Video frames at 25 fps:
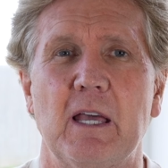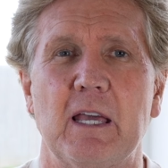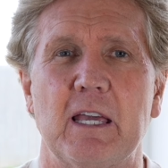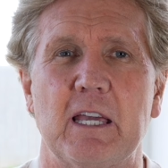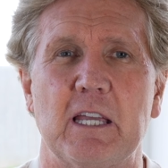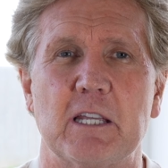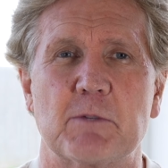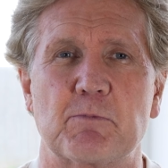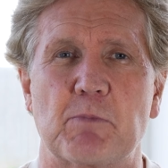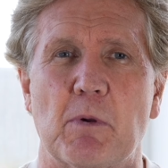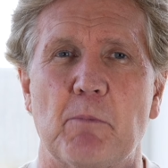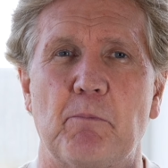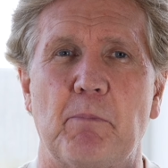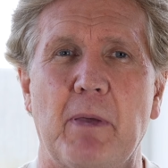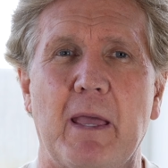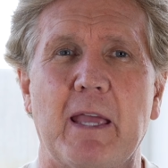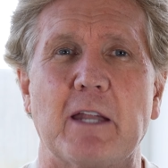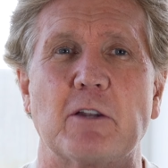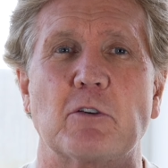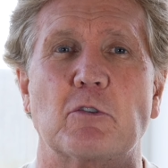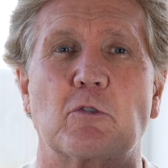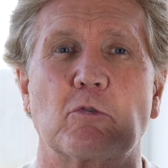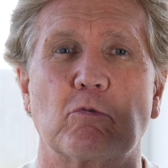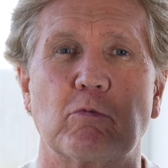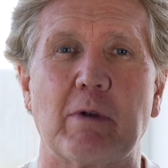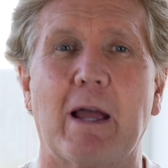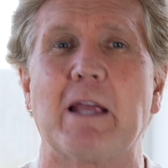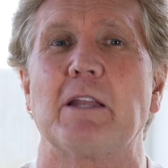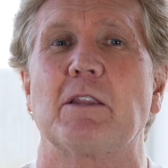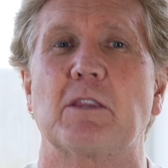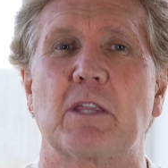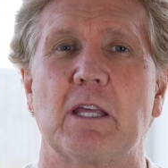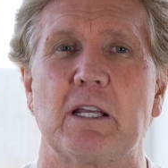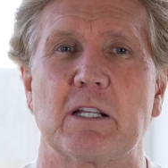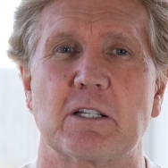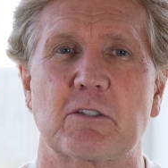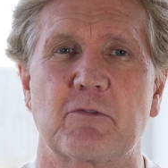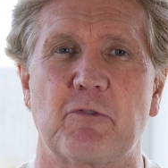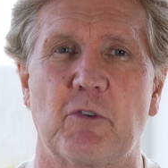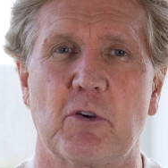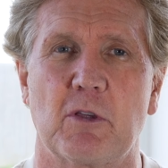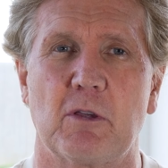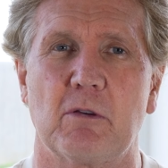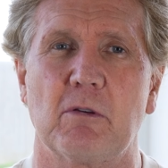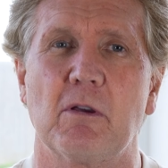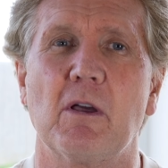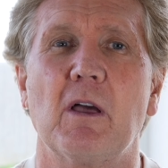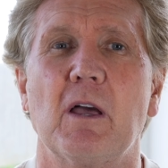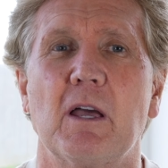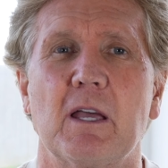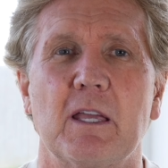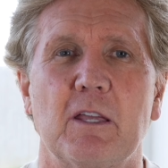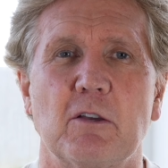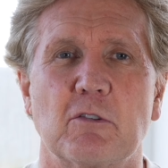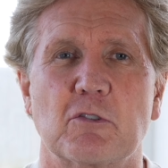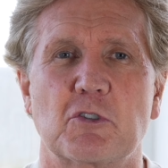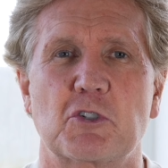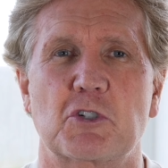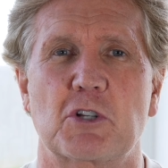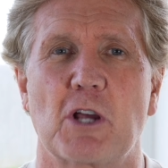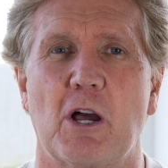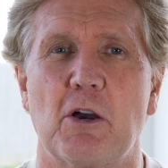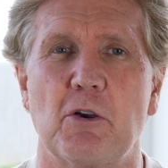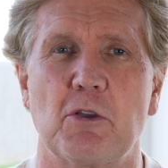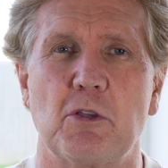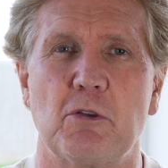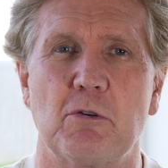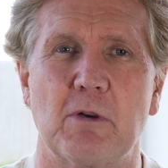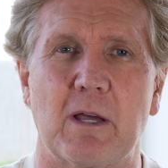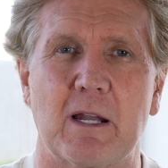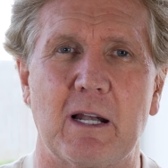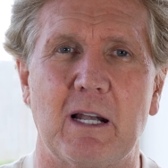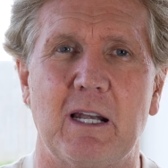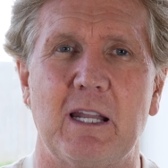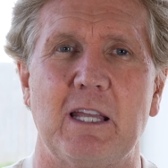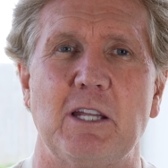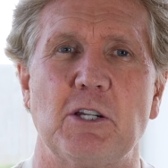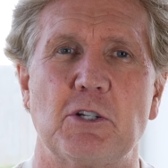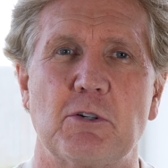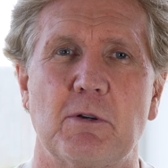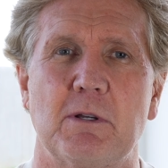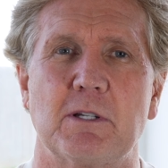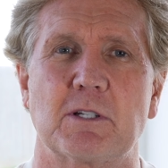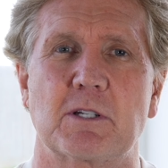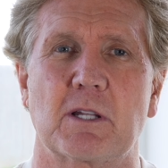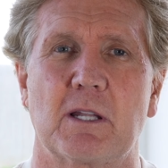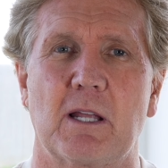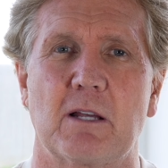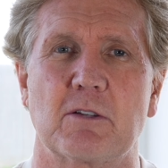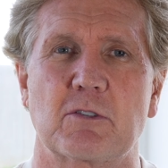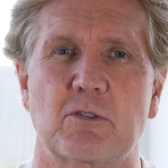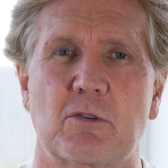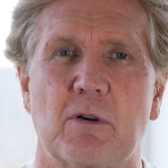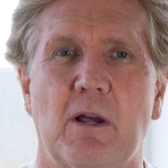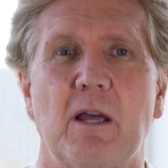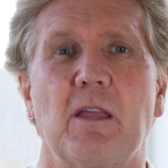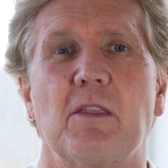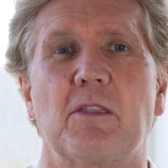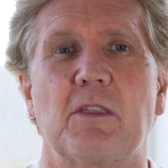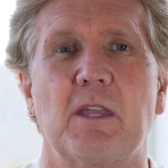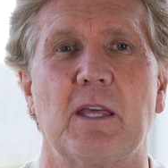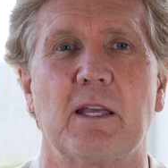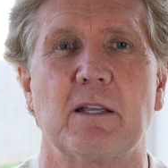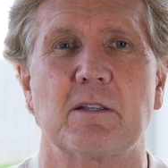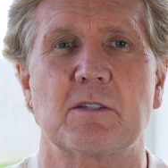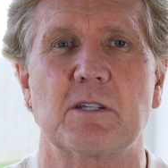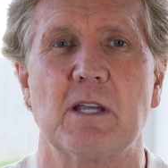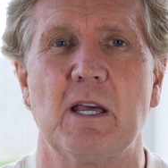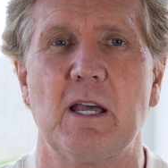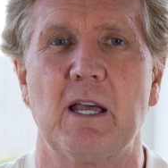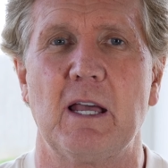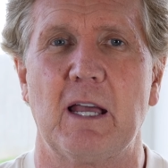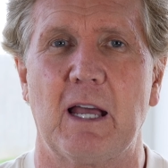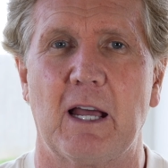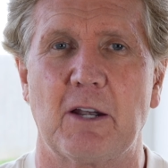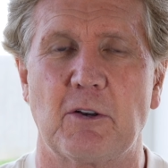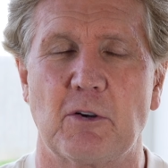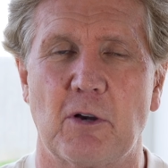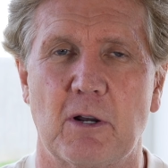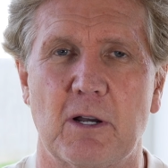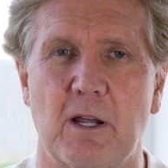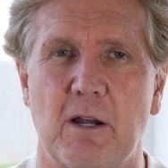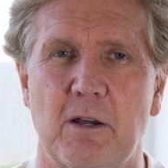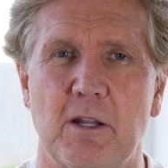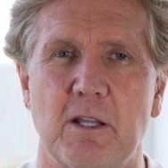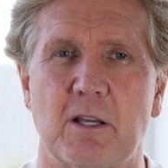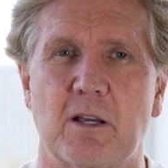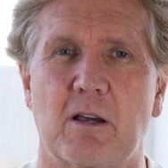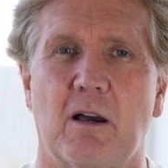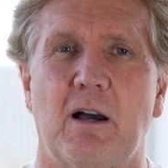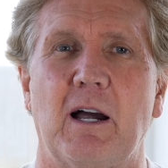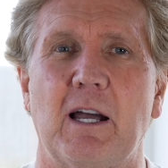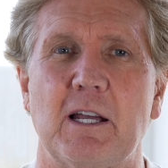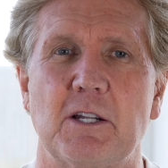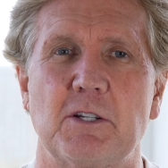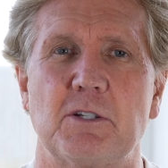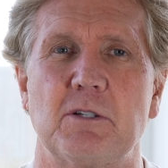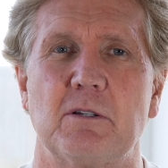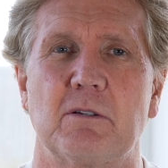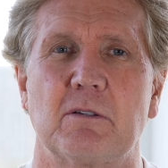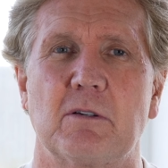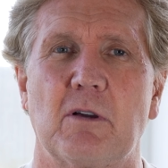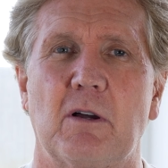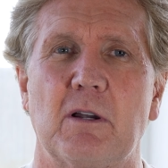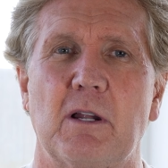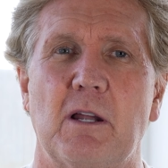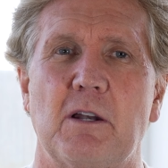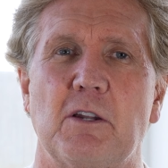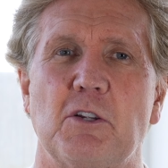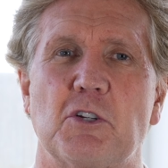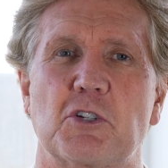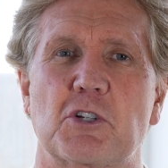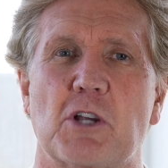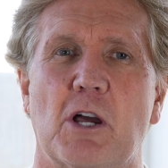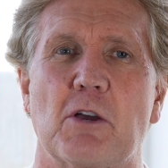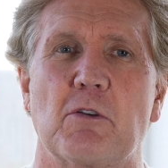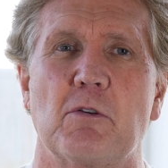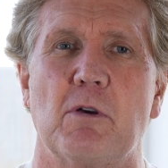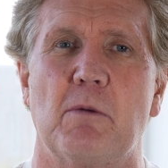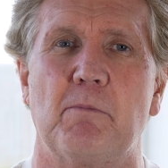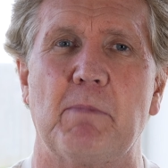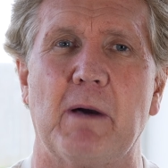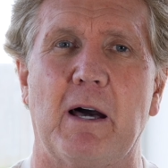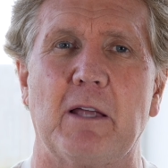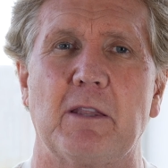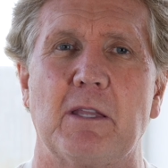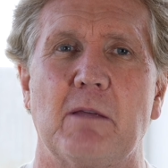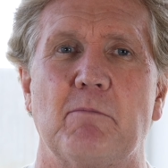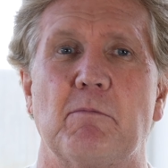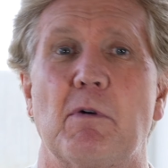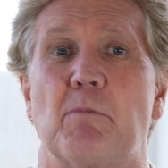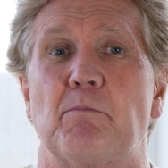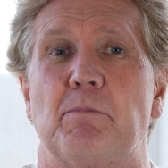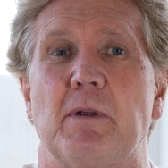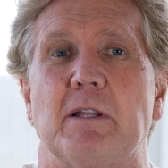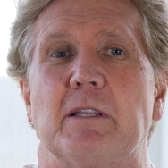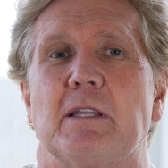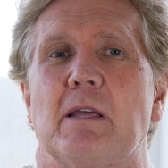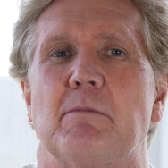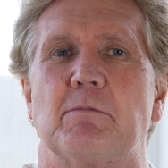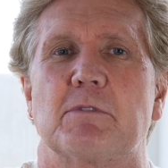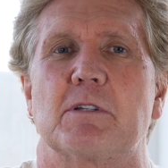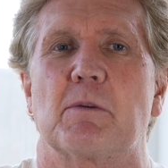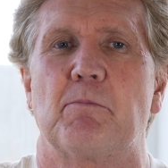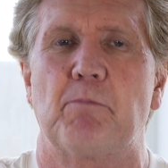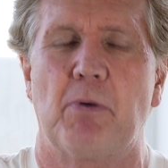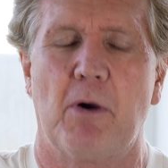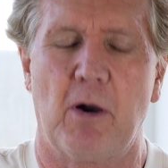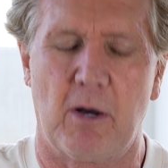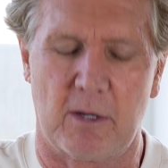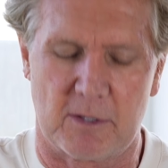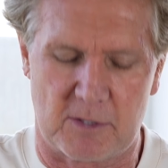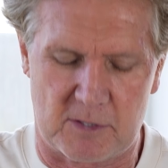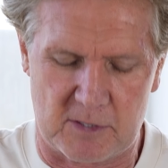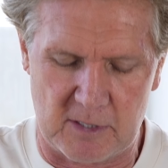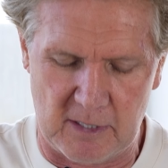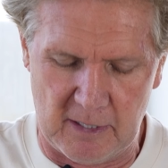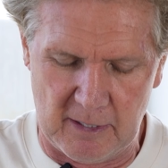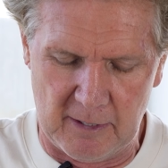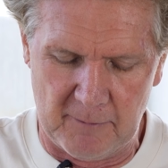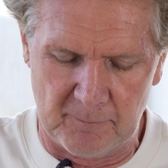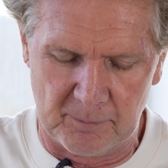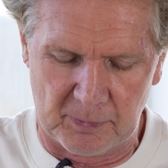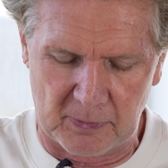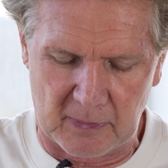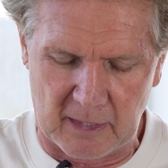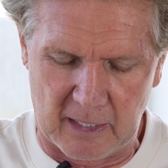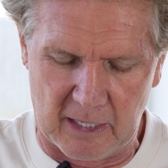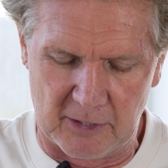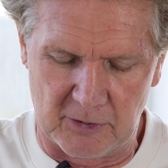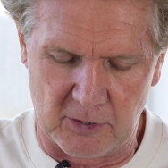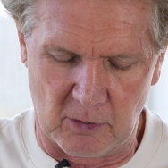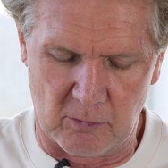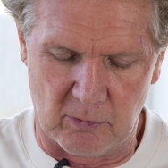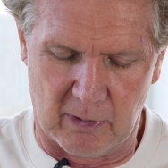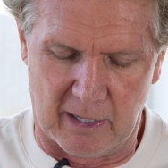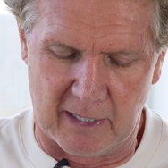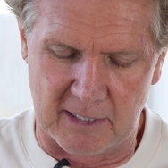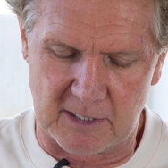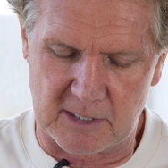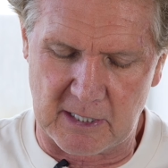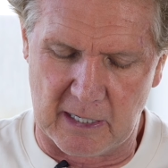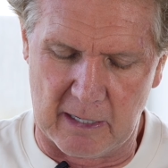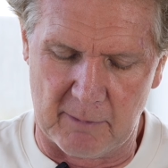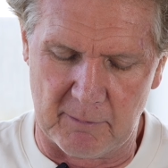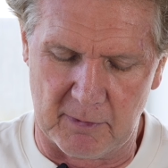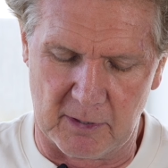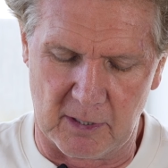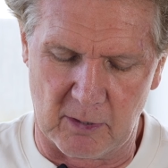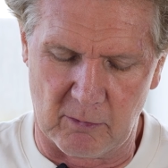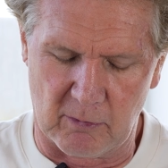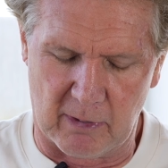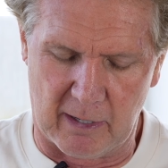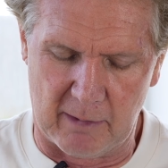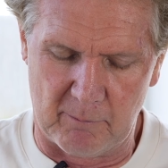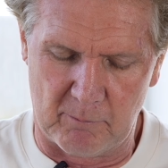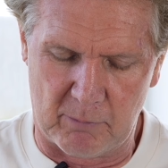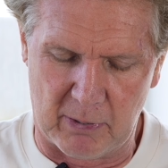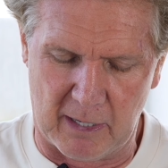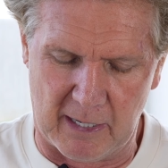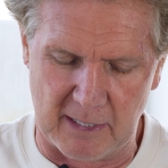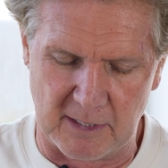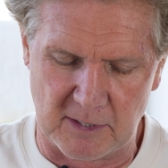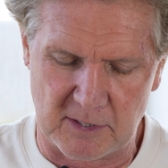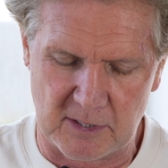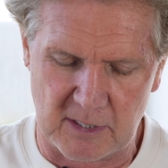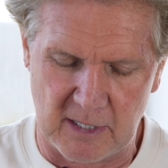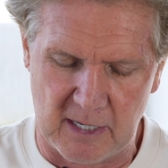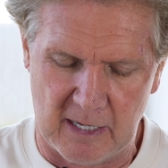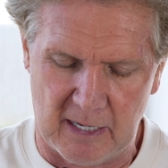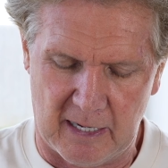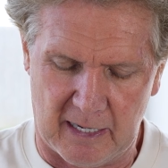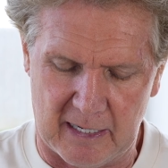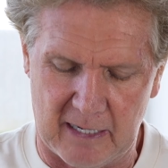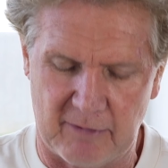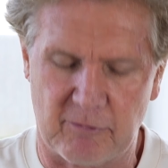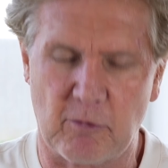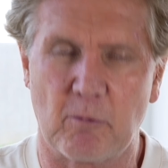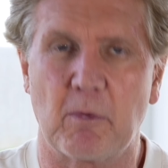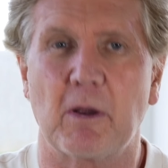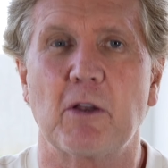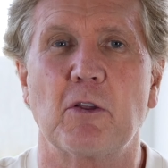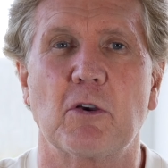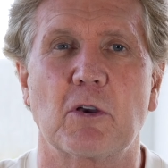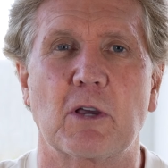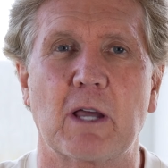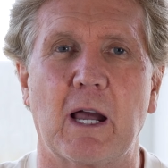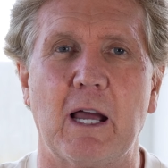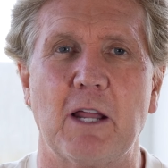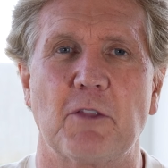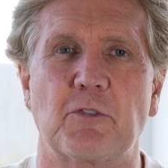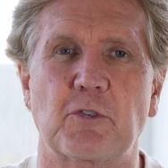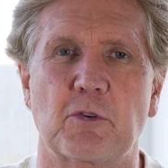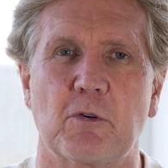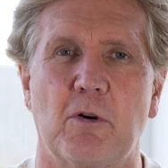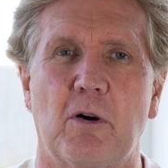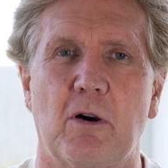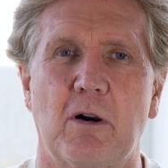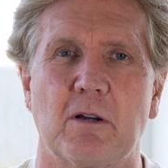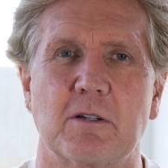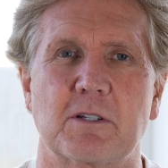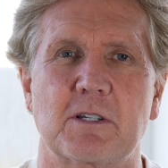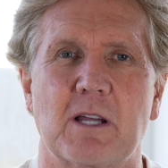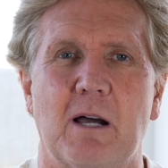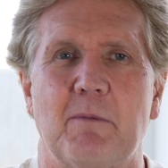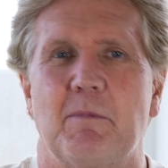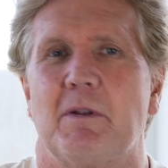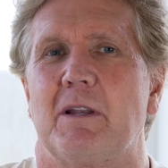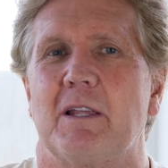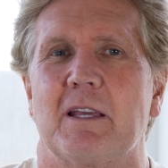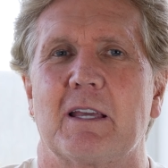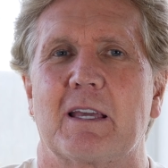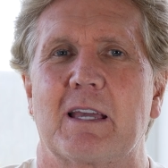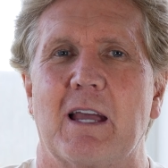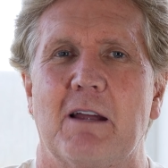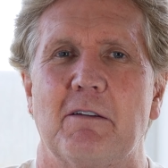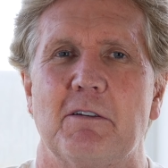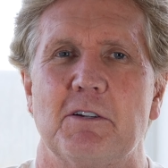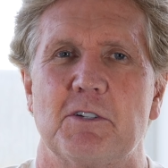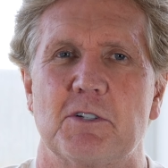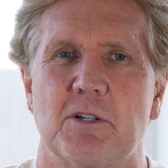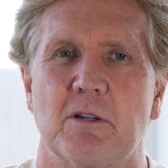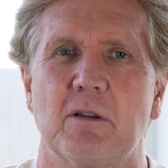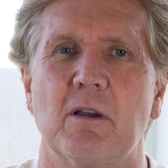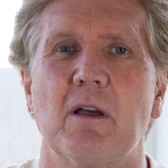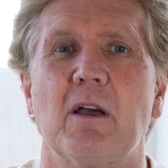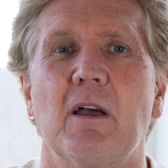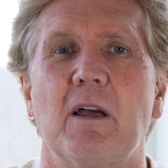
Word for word: he's prepared great things for you. He'll show you and lead you into those great things and not only guide, not only show you about them, but bring them to pass at the right time in the right place. And even when you're going through a hard time, he'll encourage you.